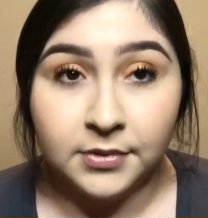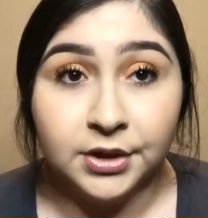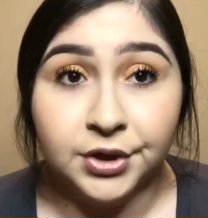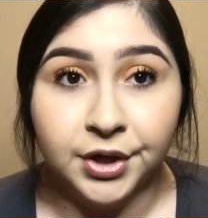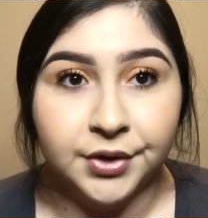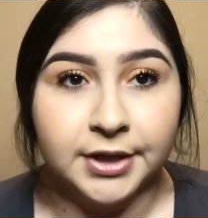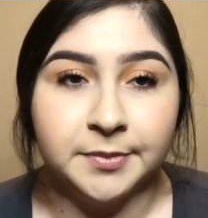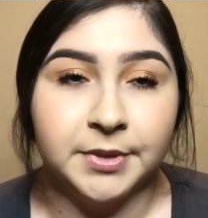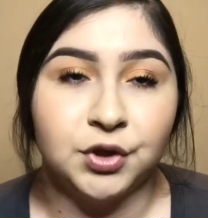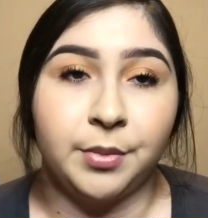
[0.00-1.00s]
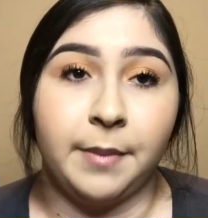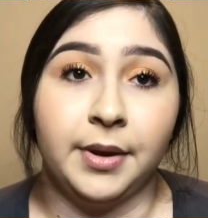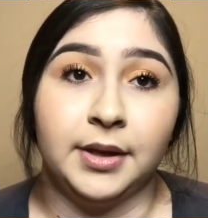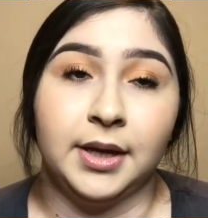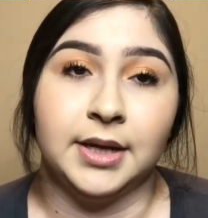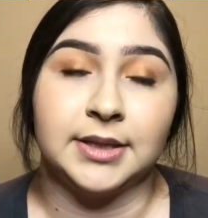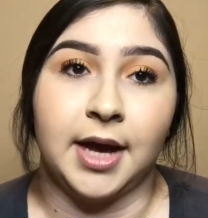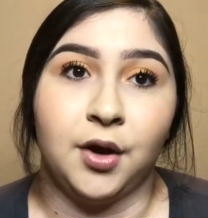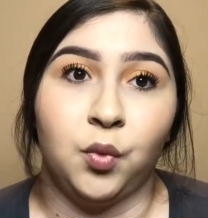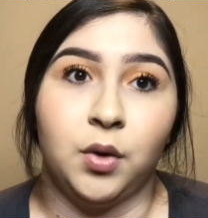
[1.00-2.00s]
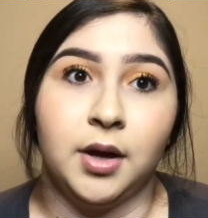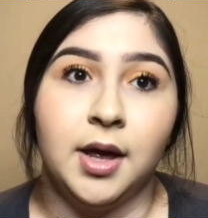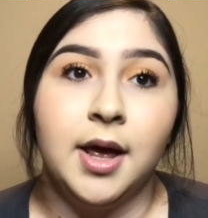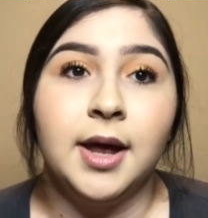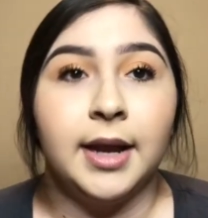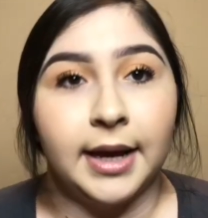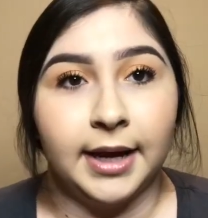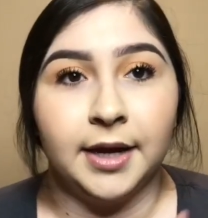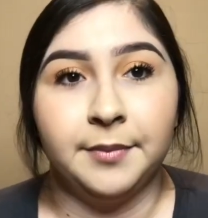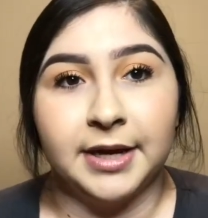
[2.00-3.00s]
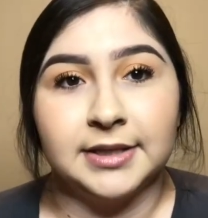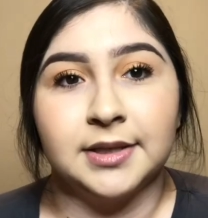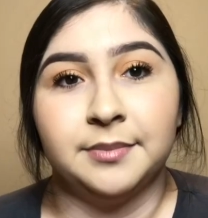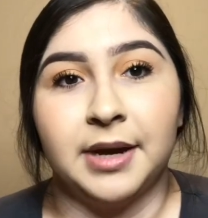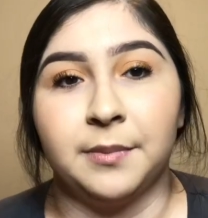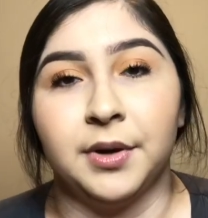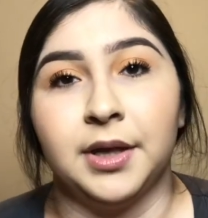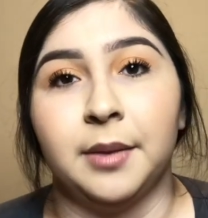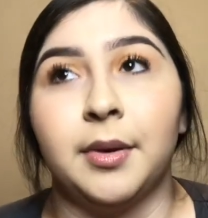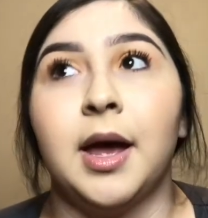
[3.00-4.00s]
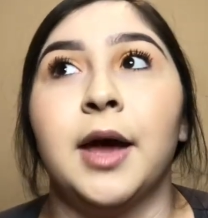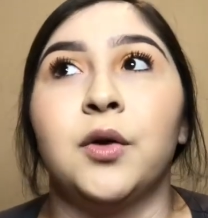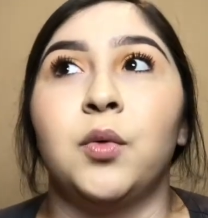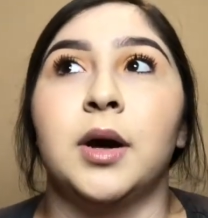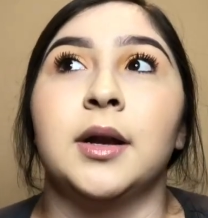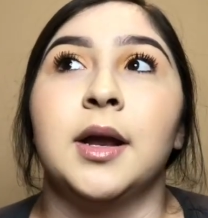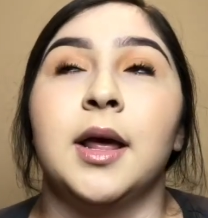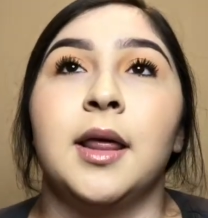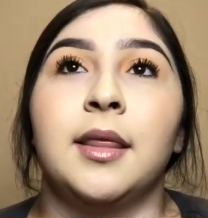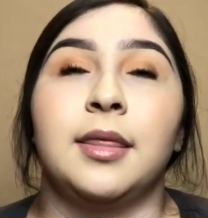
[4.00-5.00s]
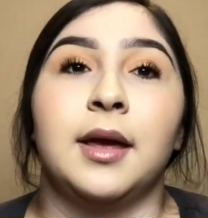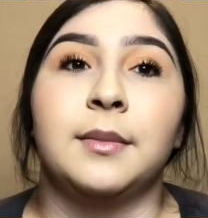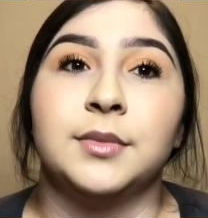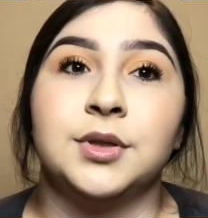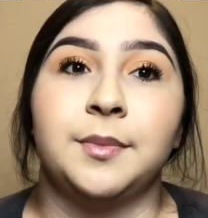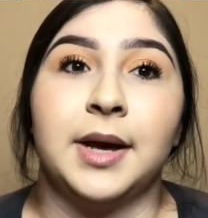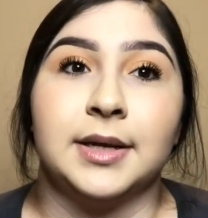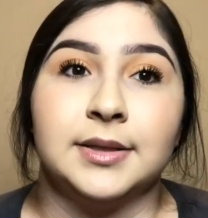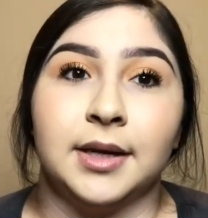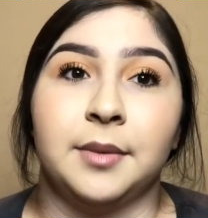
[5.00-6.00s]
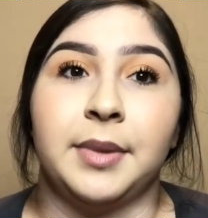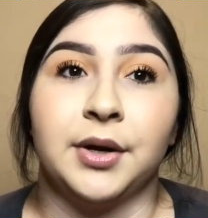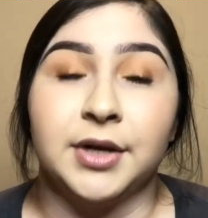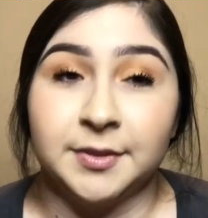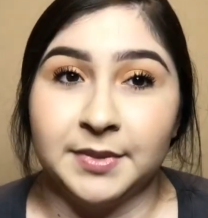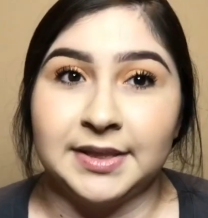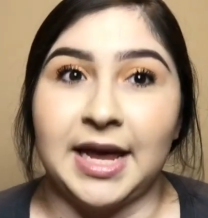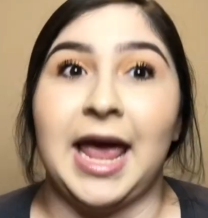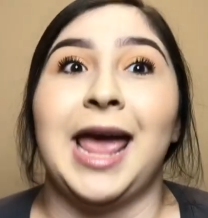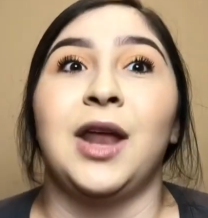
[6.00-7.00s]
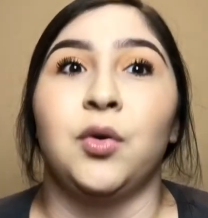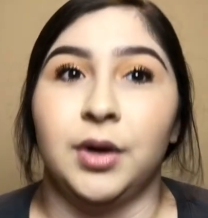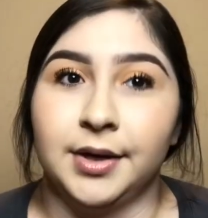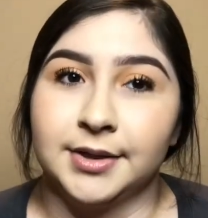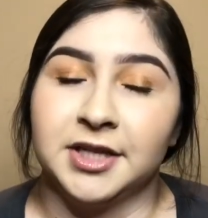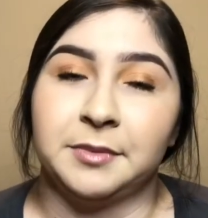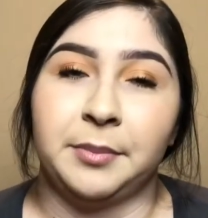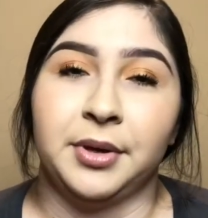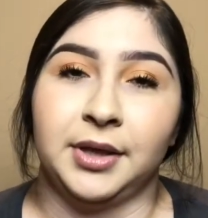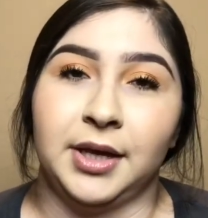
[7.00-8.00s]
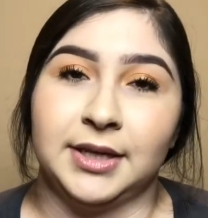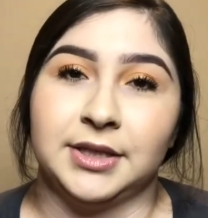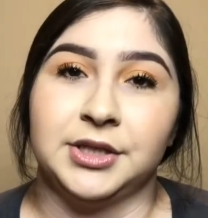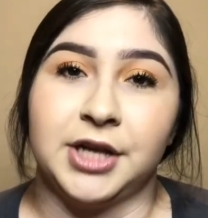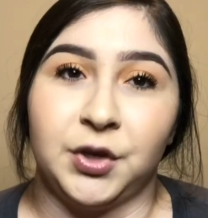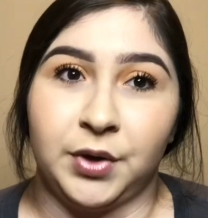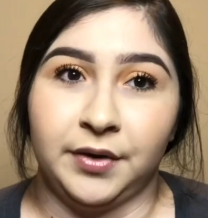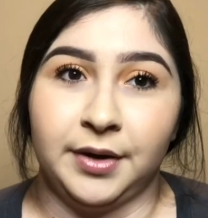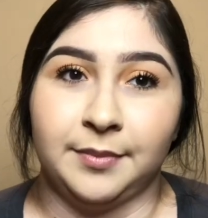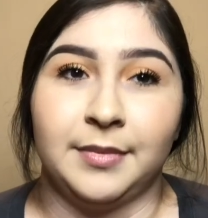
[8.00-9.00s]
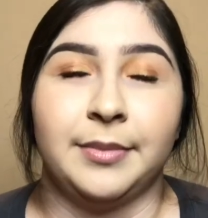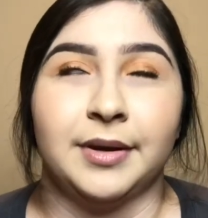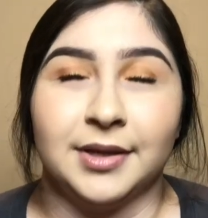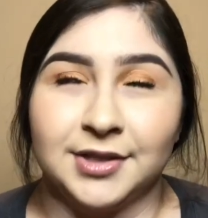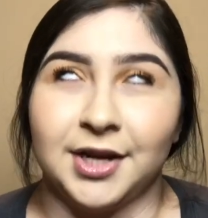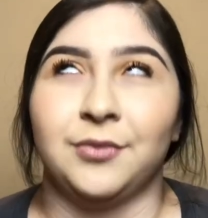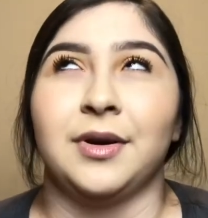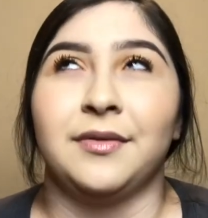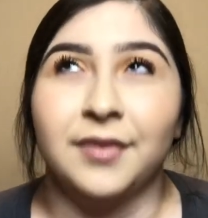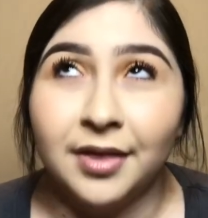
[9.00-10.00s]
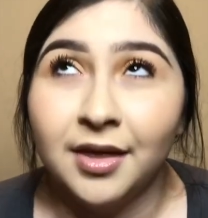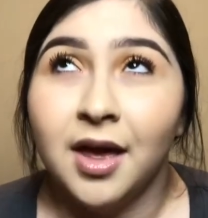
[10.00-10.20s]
during Christmas or my birthday, because I don't want, like, I can pass a bad birthday, but I don't want them to pass, like, a bad Christmas and New Year's, because my birthday is in January. My birthday is January 5th.